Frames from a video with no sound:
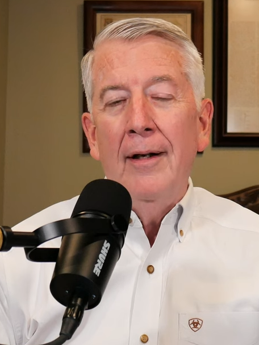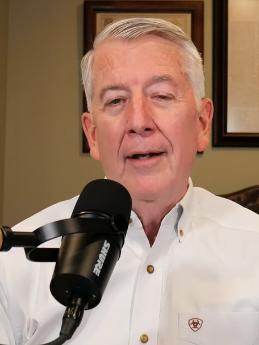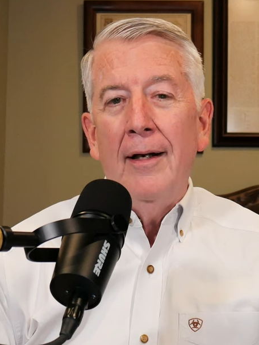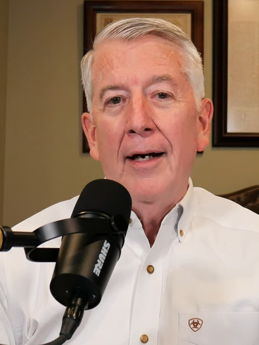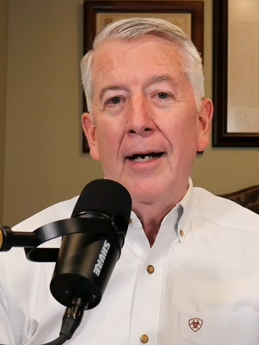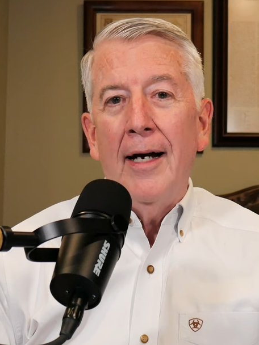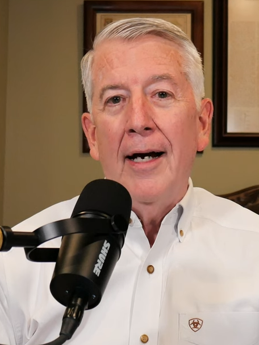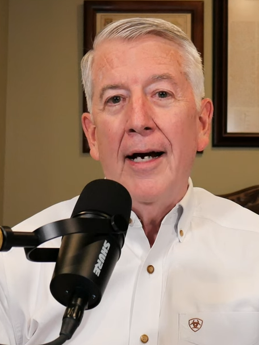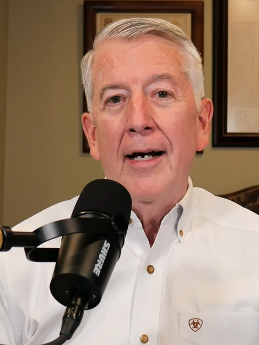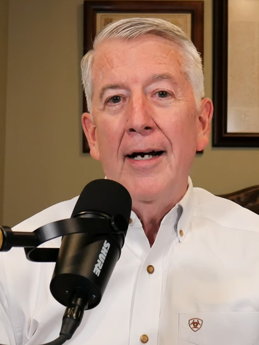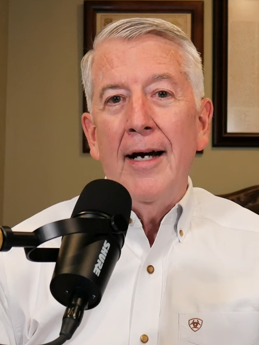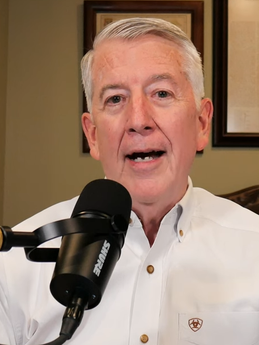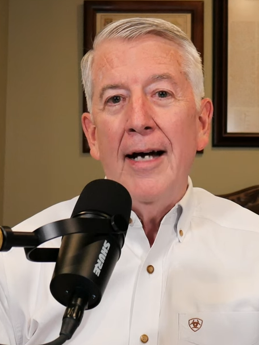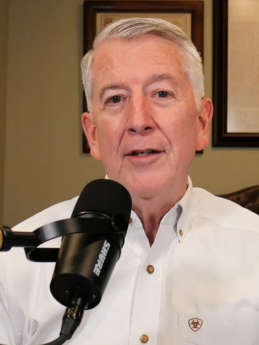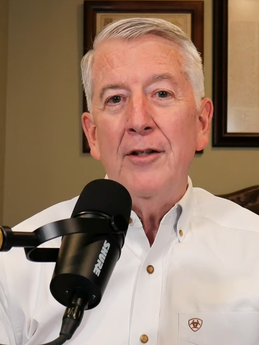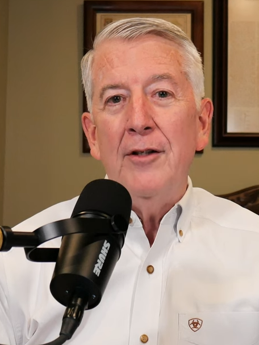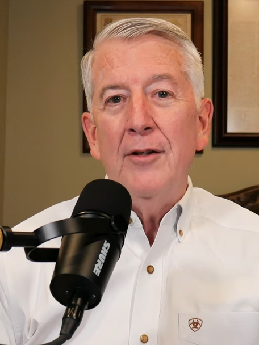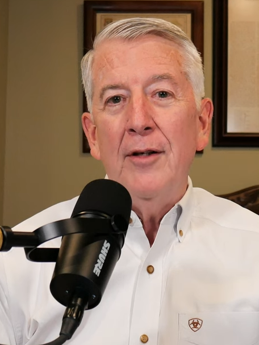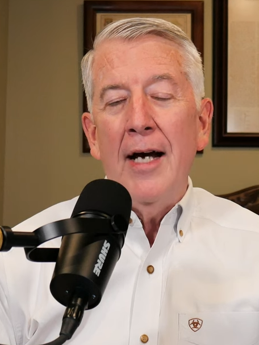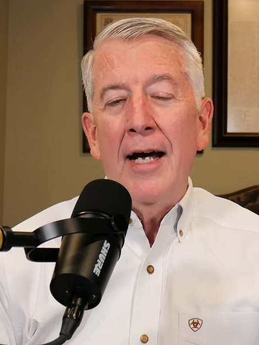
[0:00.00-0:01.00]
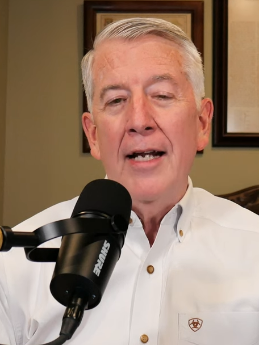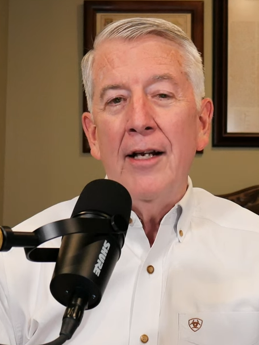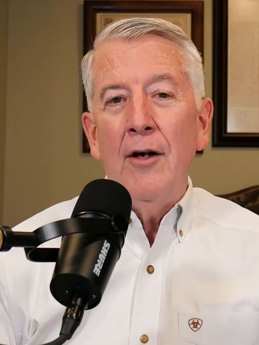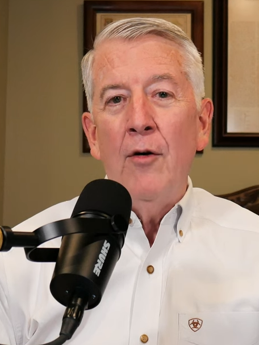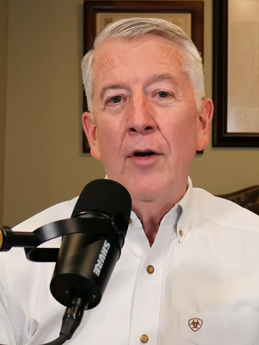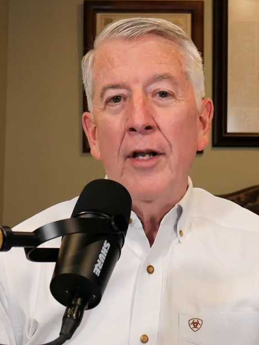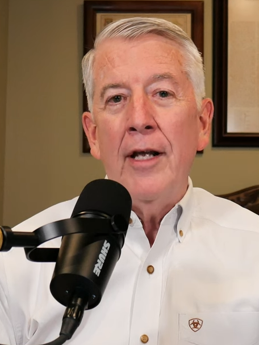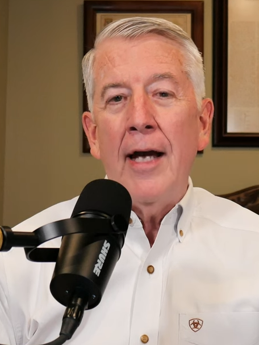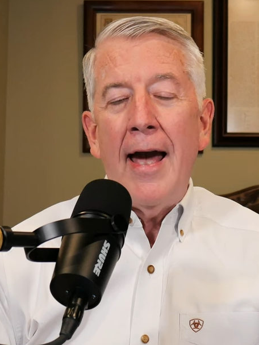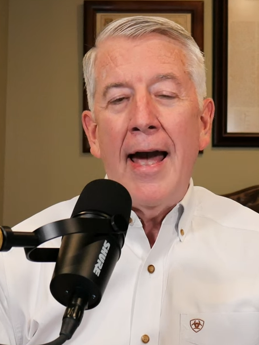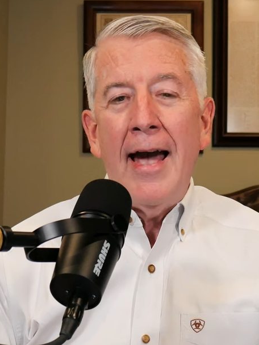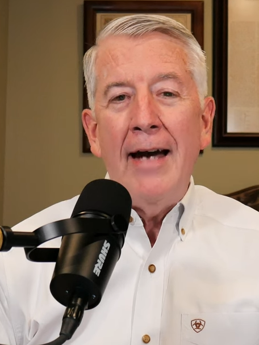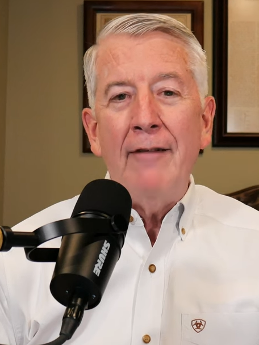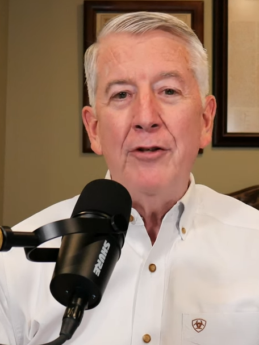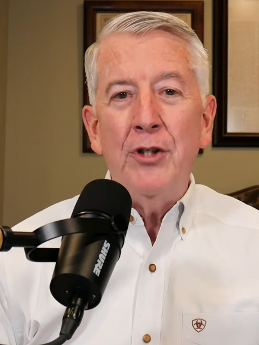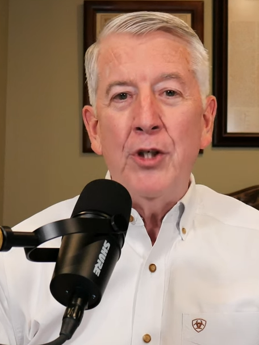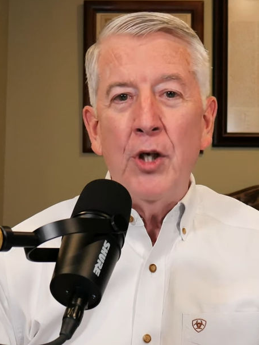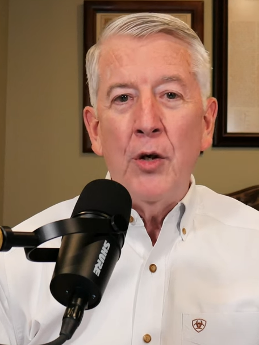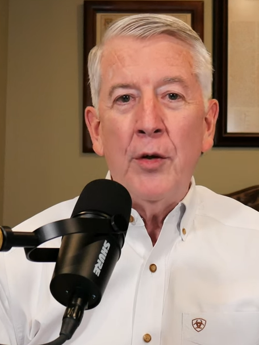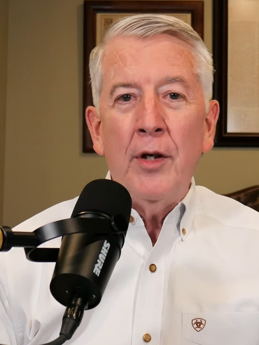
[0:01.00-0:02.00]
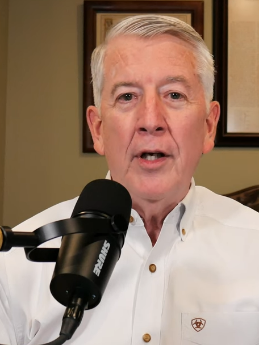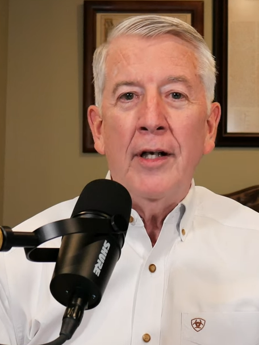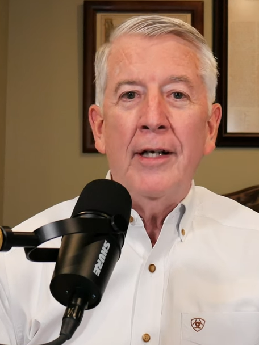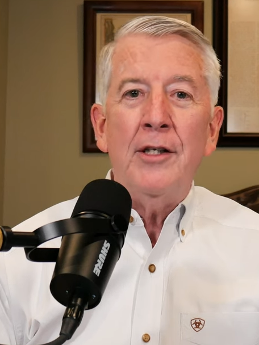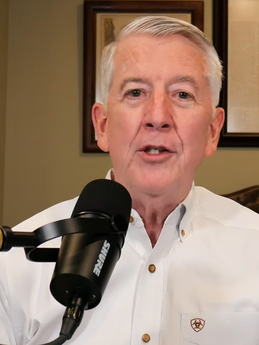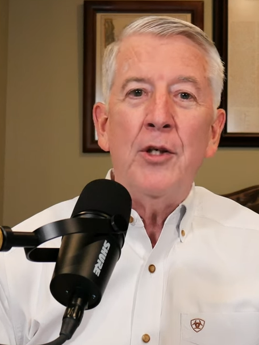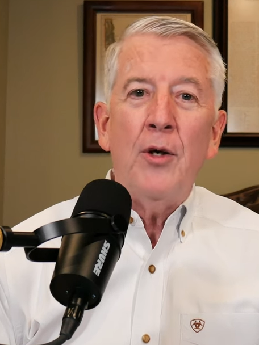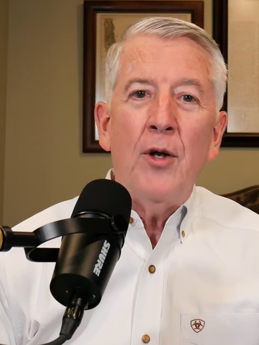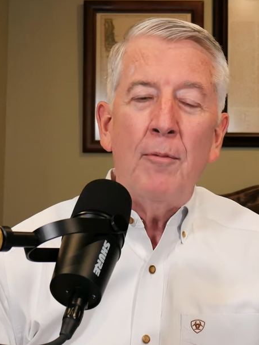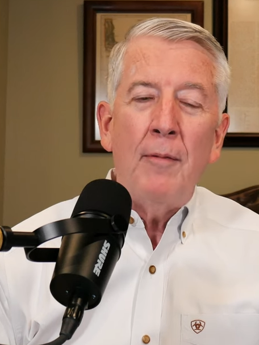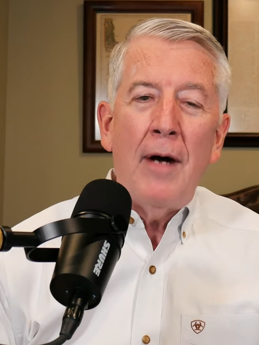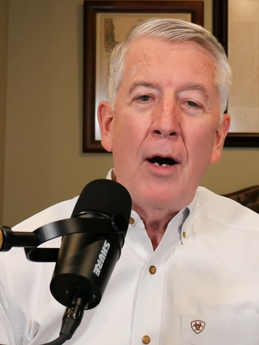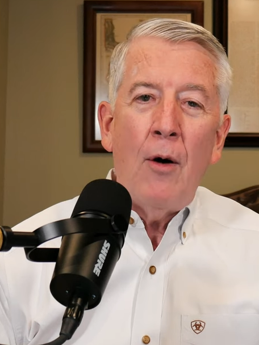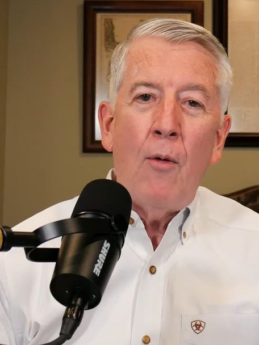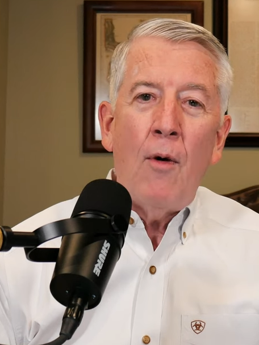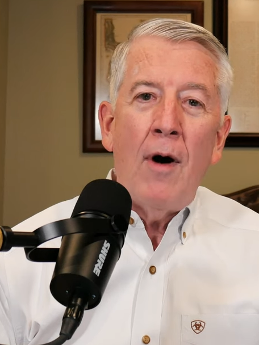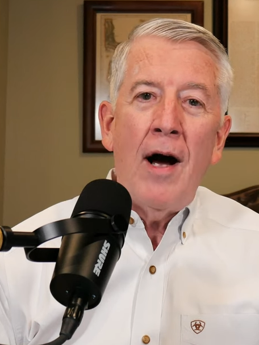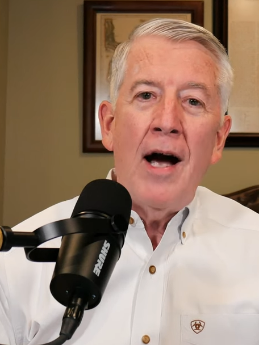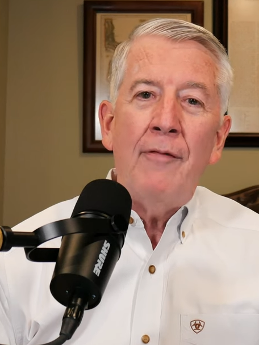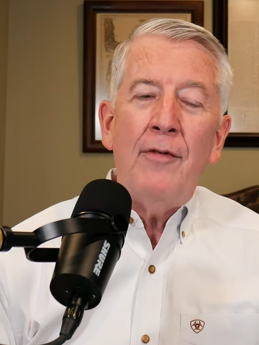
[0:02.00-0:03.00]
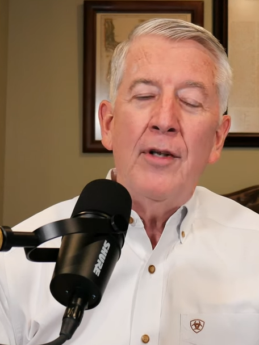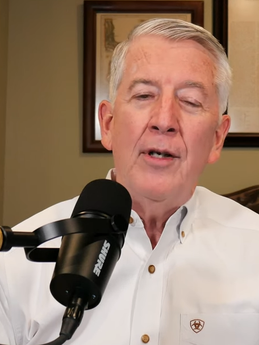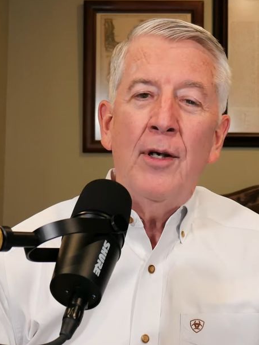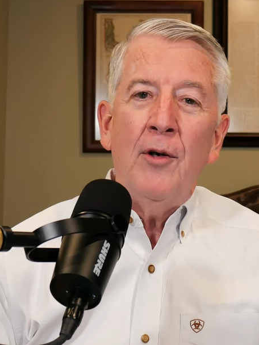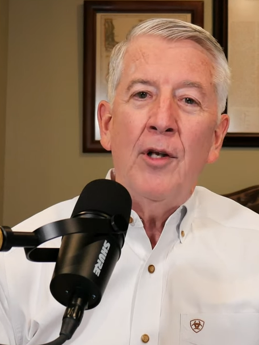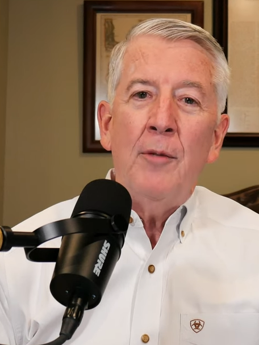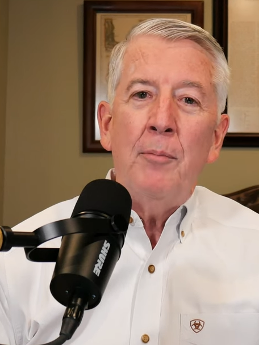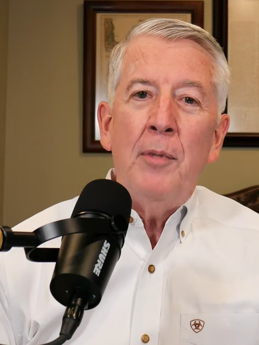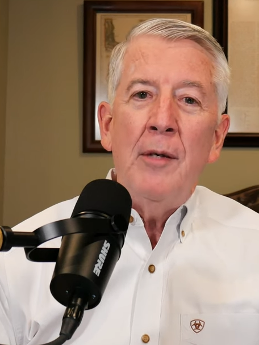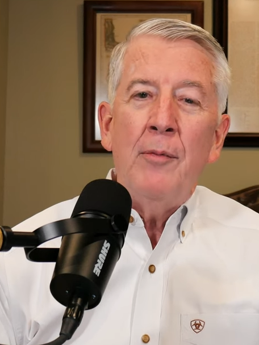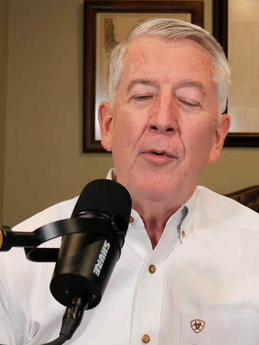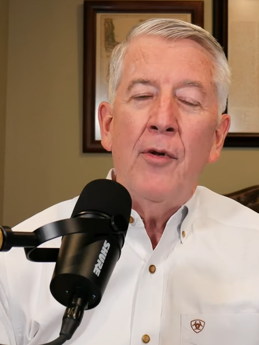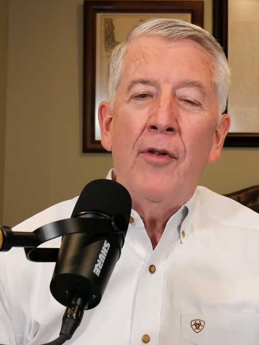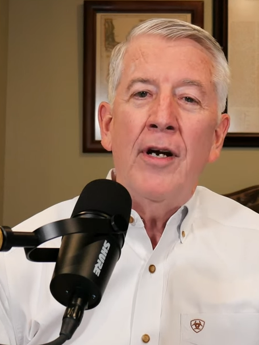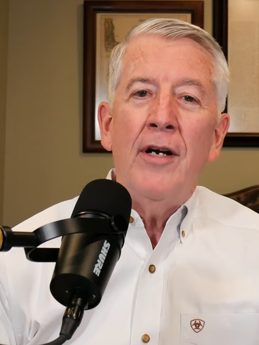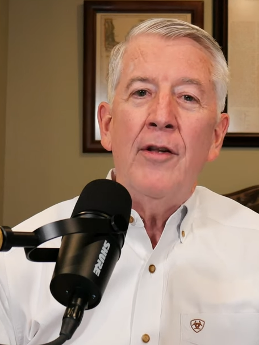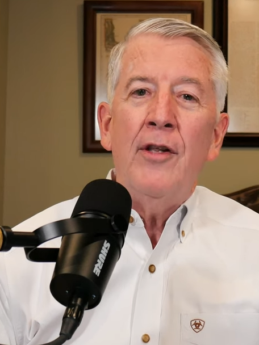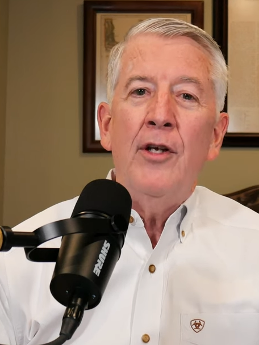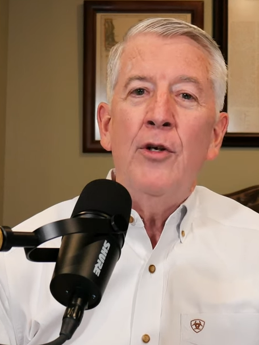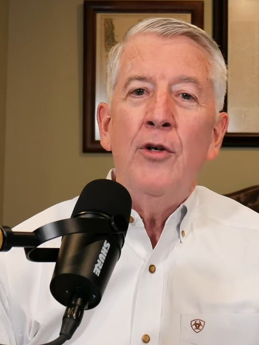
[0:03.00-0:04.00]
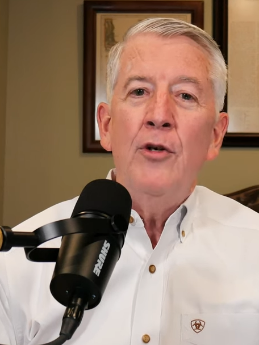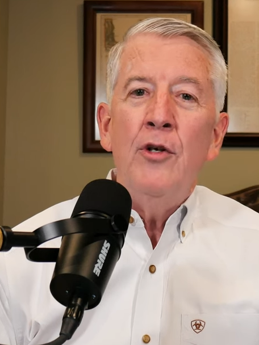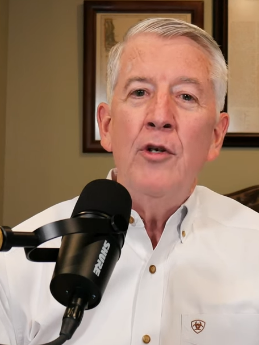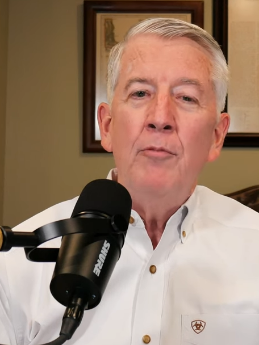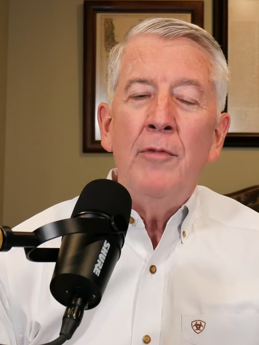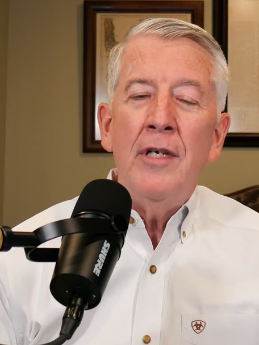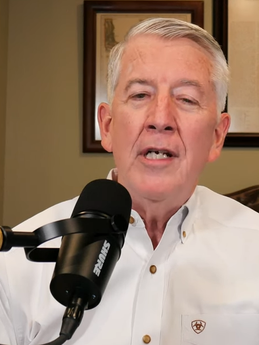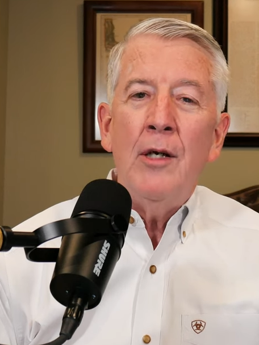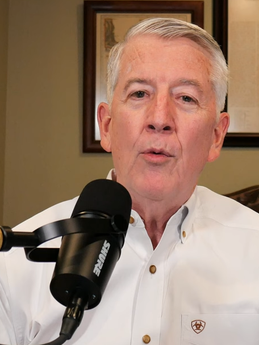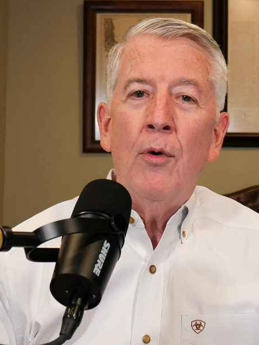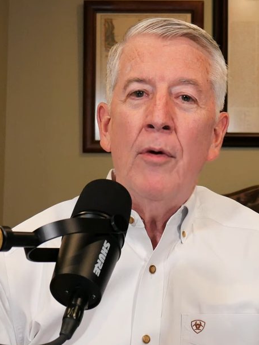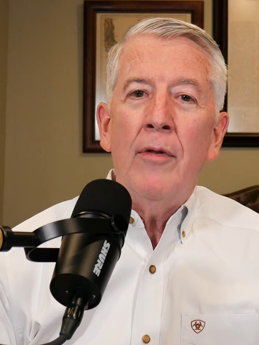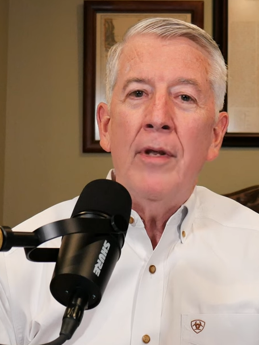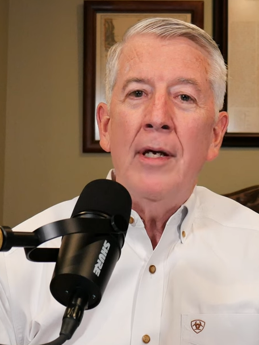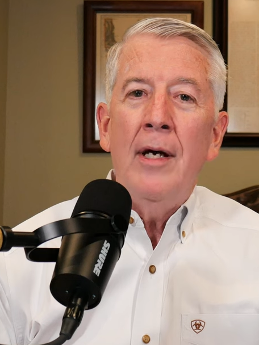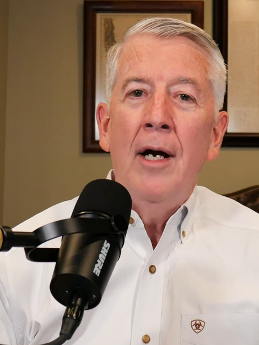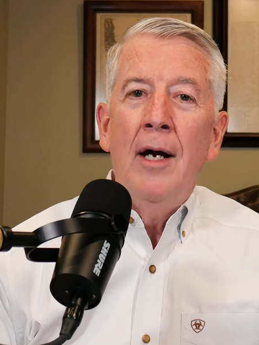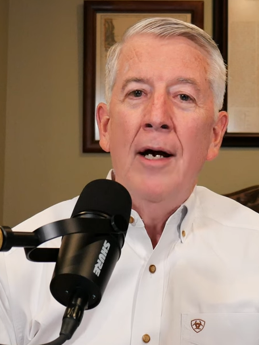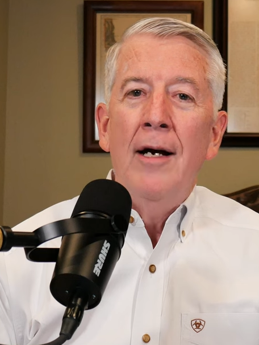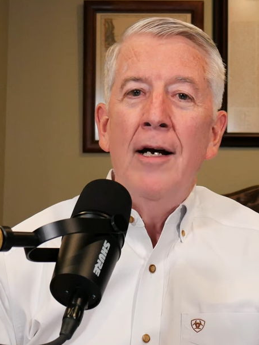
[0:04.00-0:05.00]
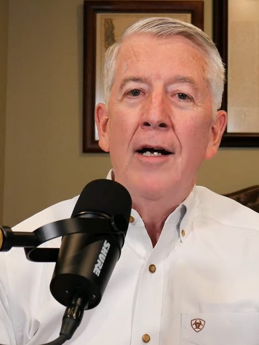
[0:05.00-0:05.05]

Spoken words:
I only half-jokingly told my wife the only people there that knew me were the